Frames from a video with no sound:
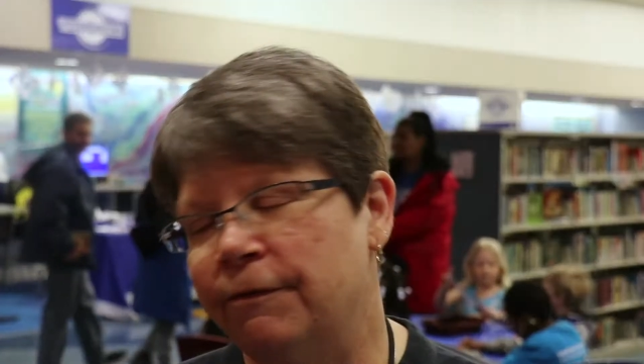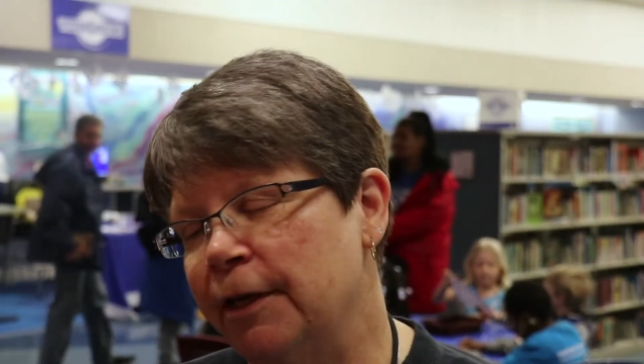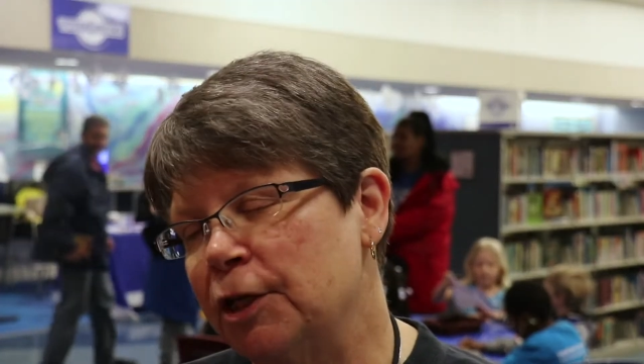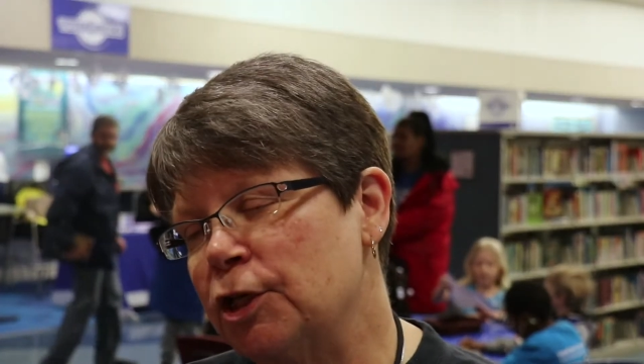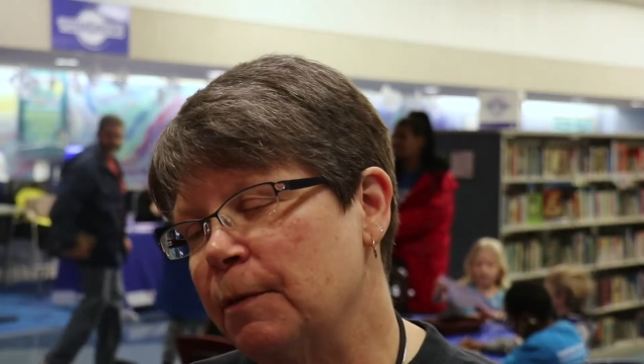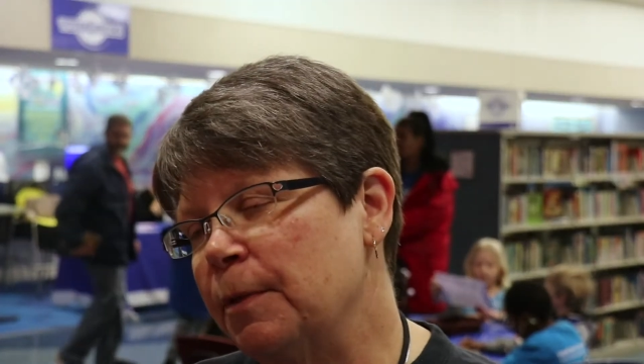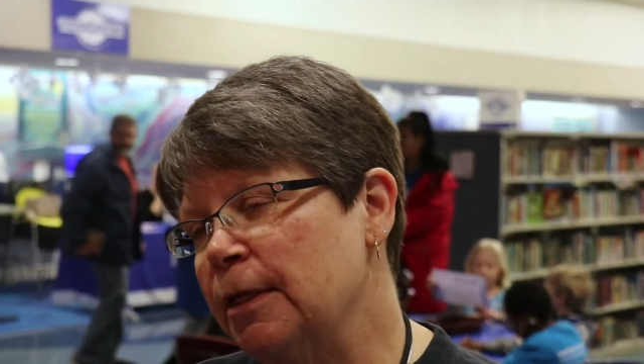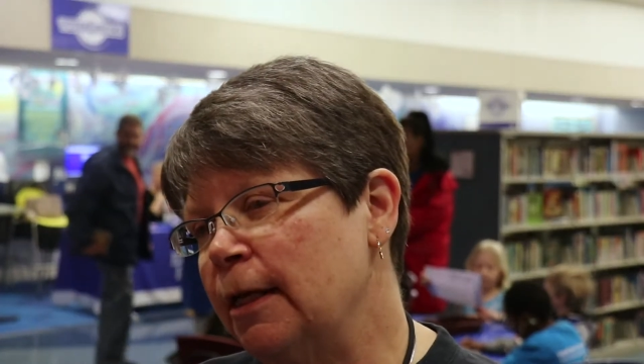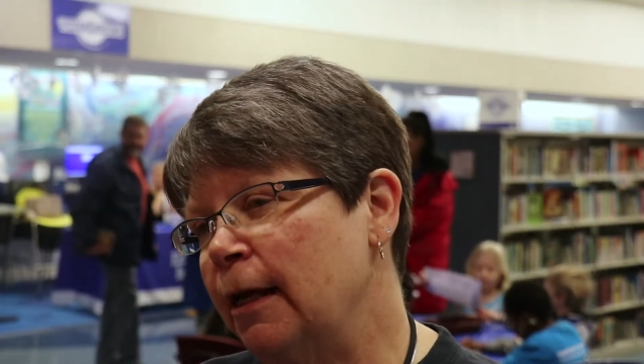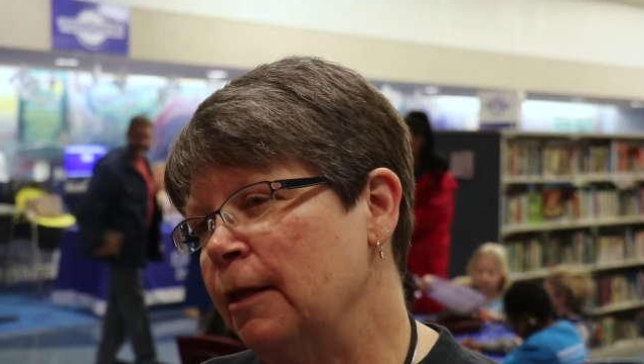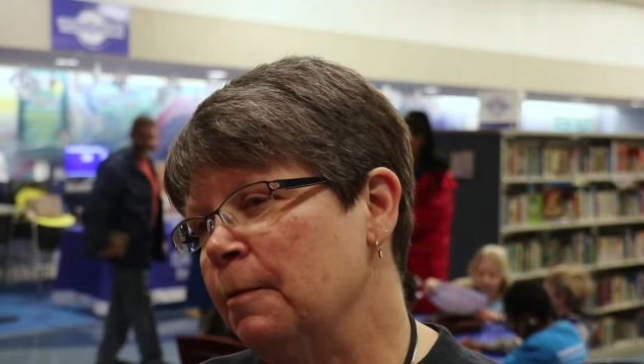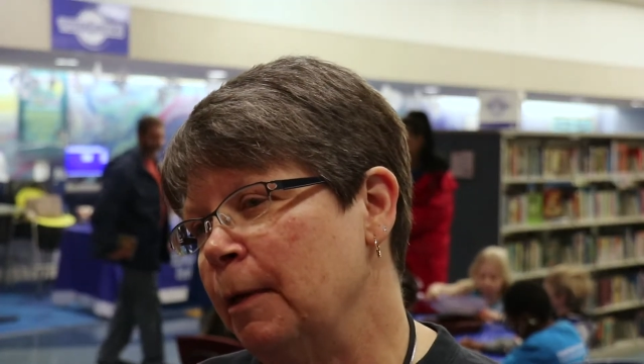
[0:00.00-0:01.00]
finish up the
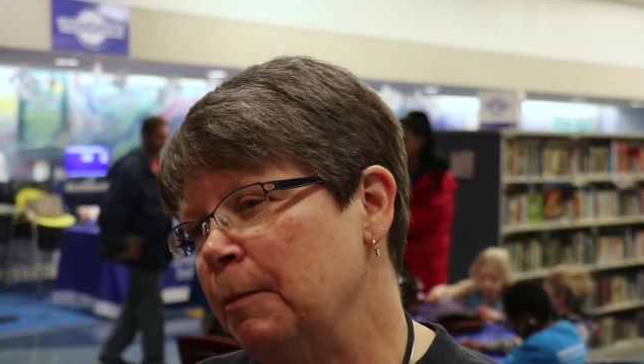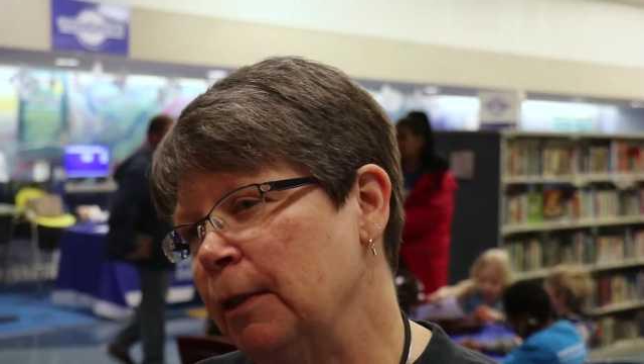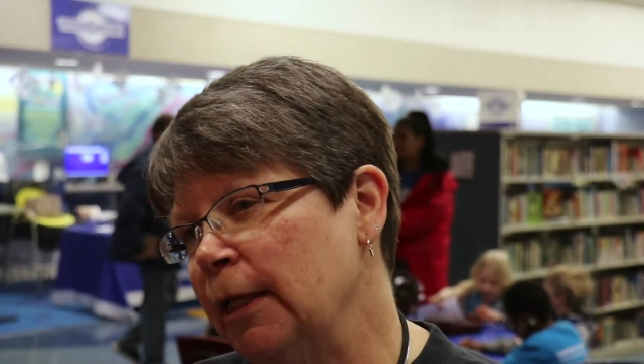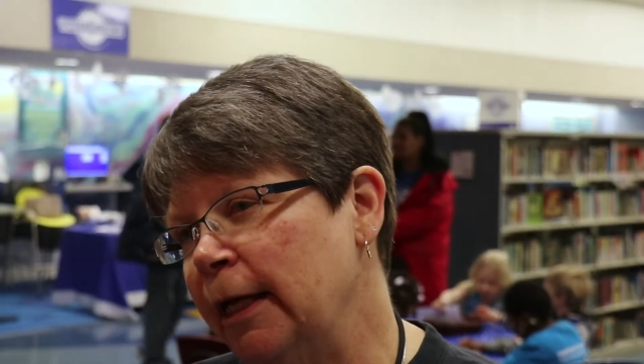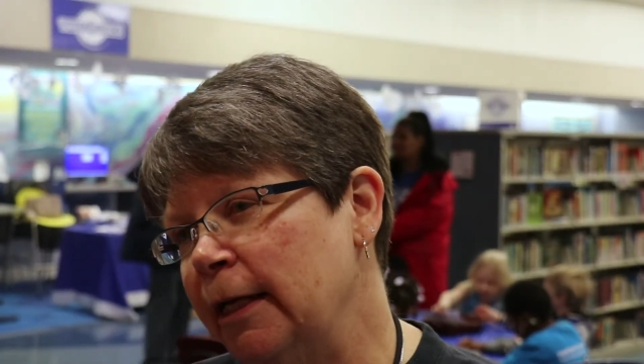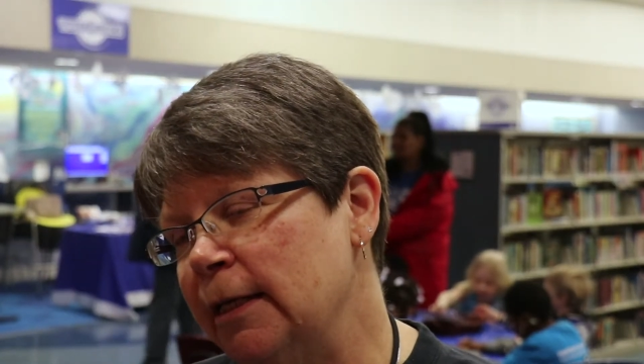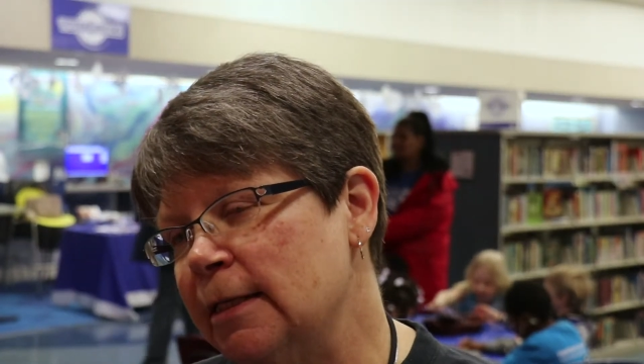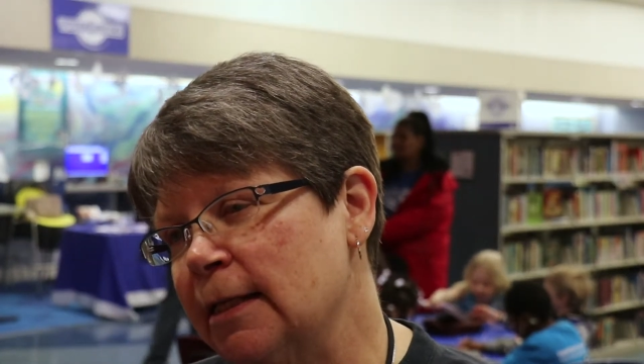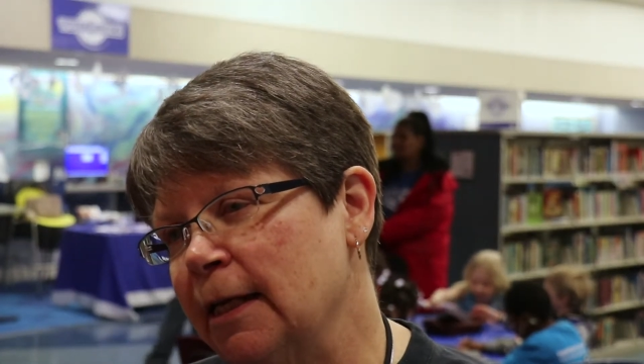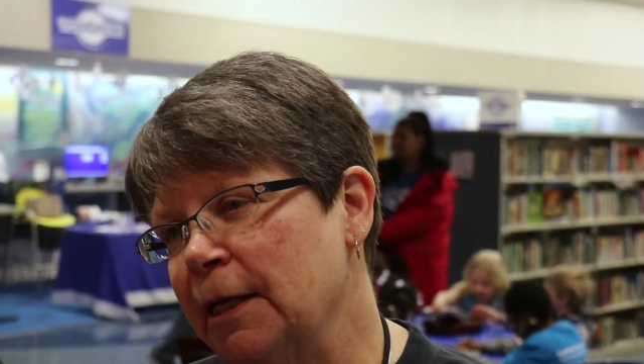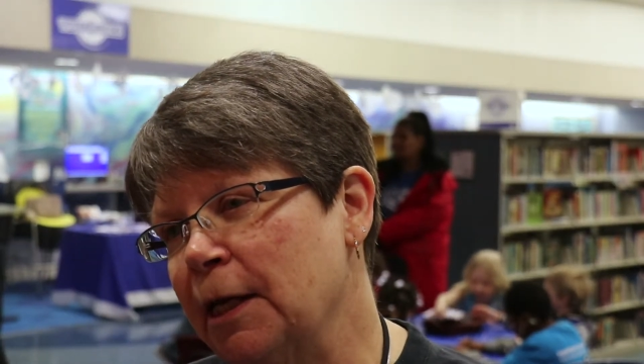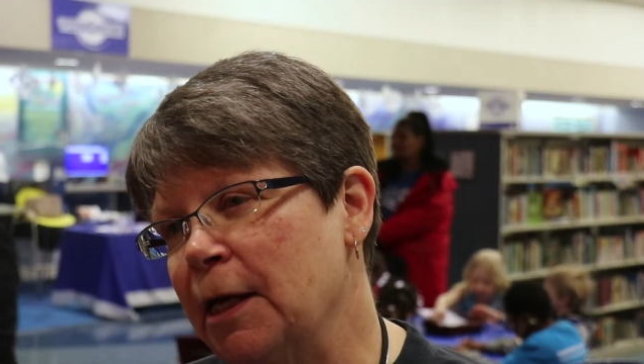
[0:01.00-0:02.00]
day, the Bubble Lady is
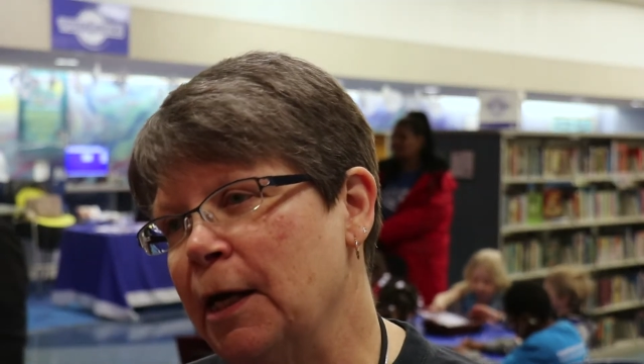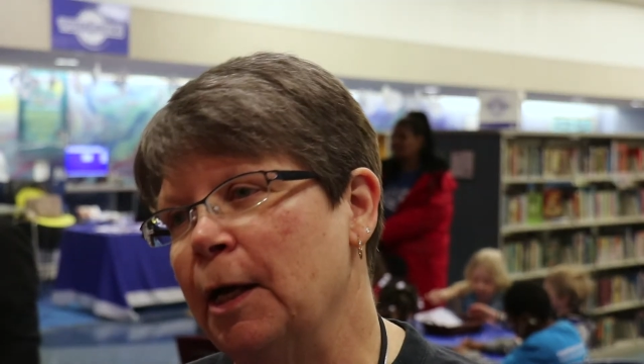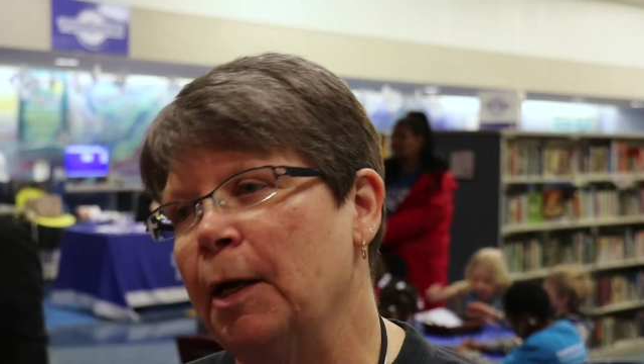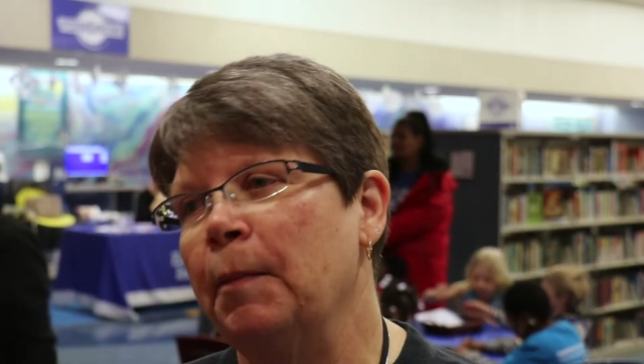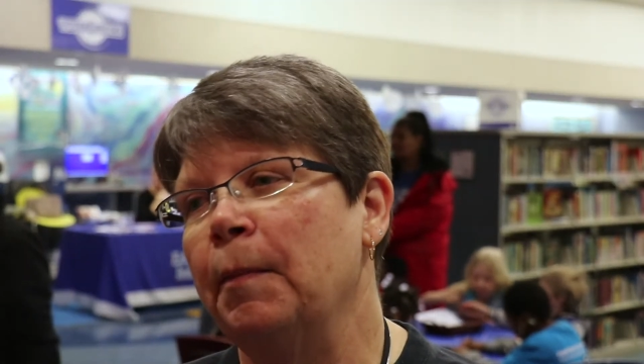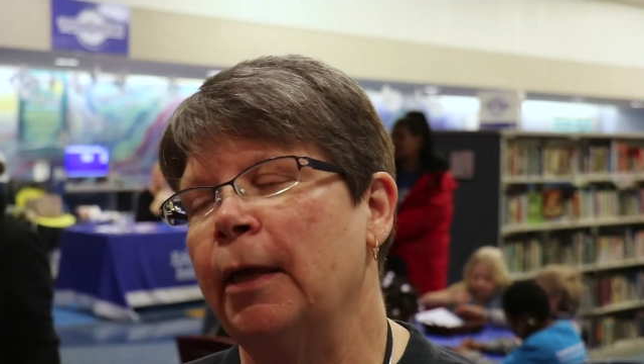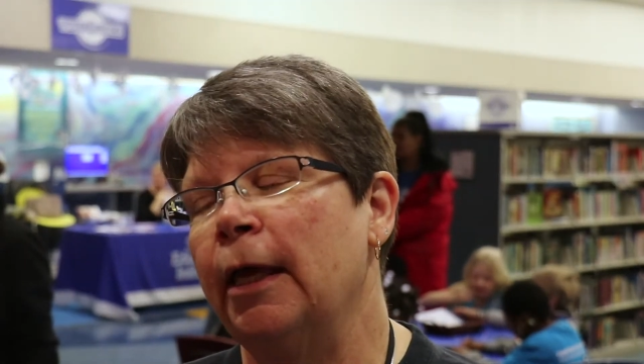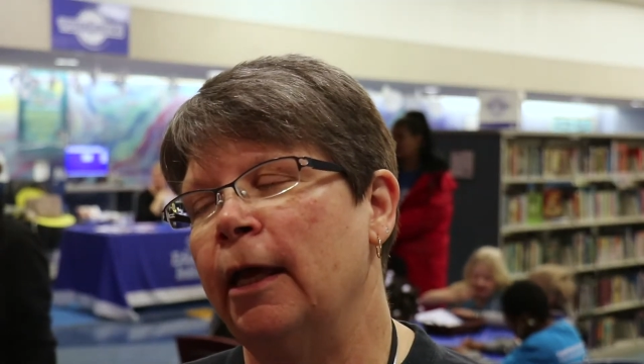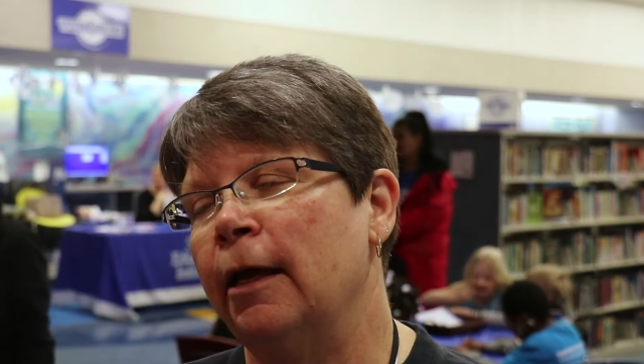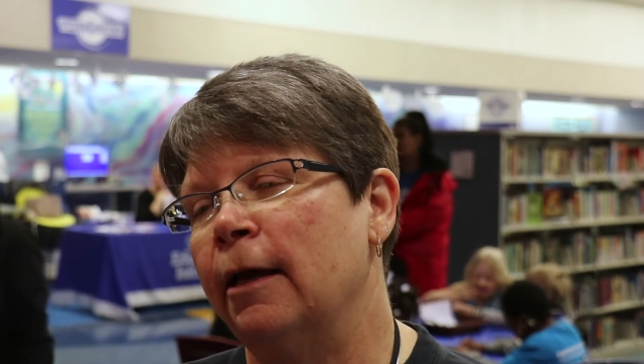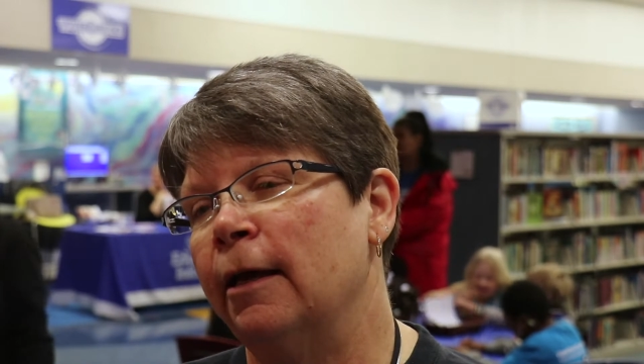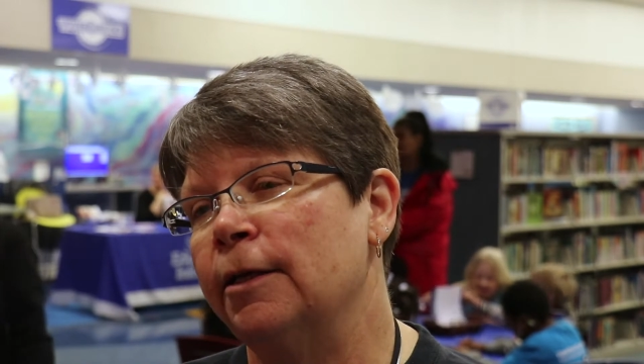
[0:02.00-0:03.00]
going to come
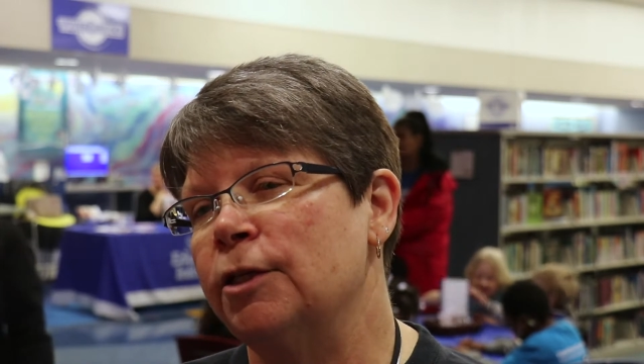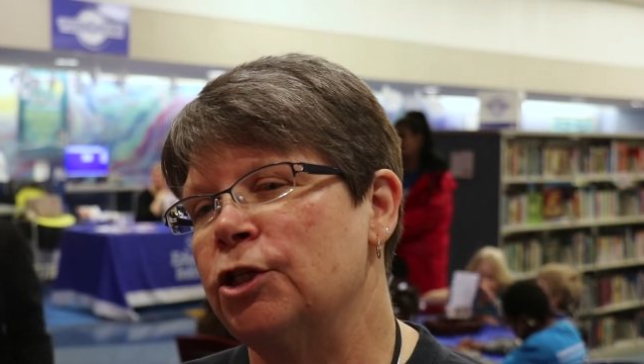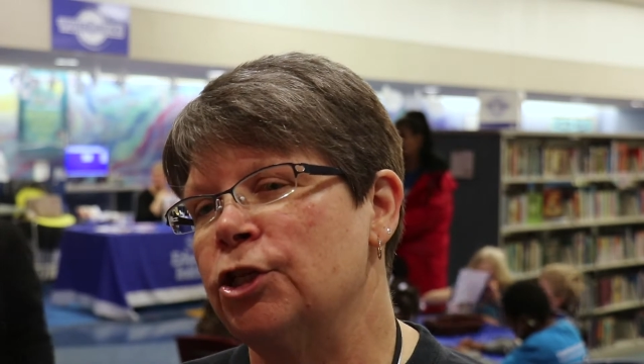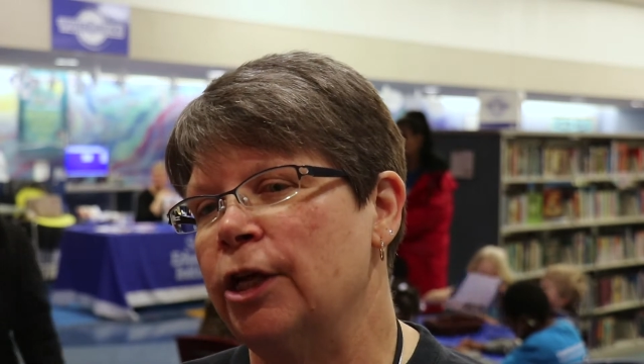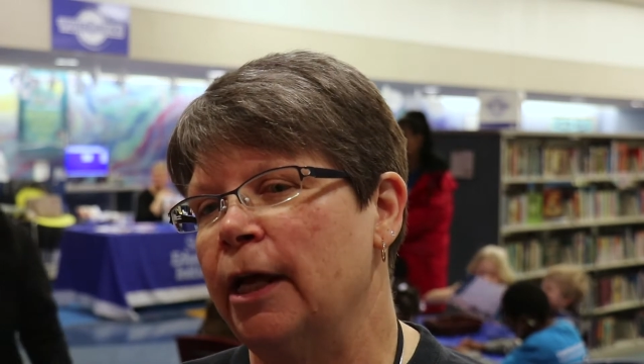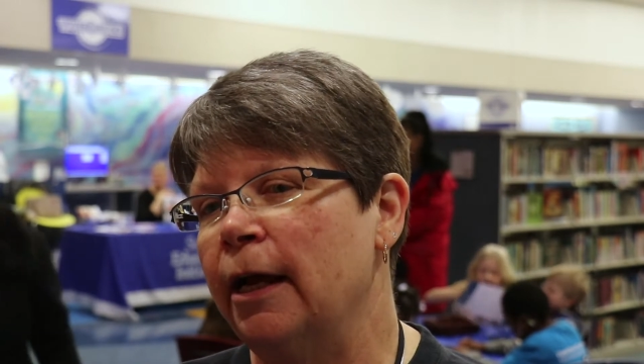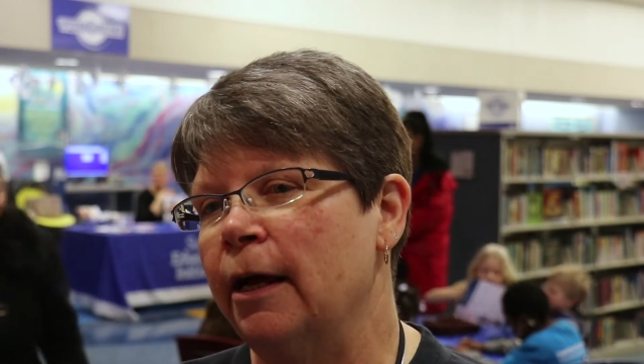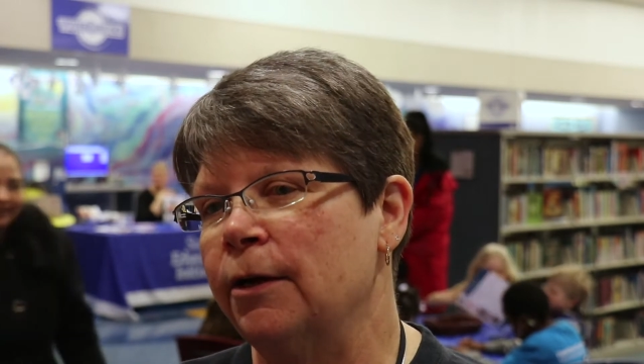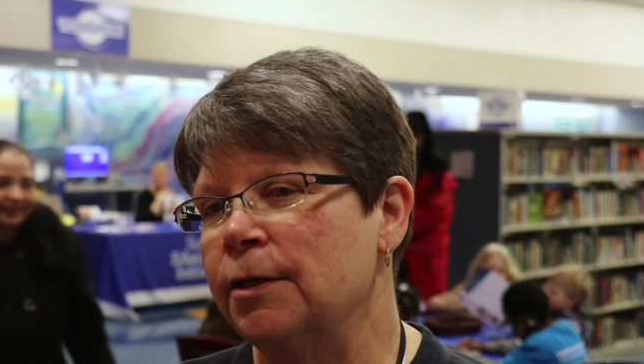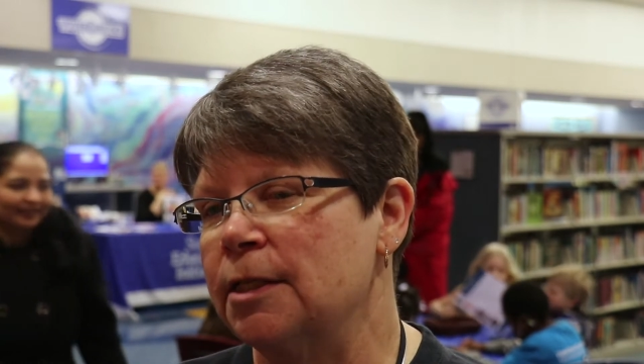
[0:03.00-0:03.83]
and share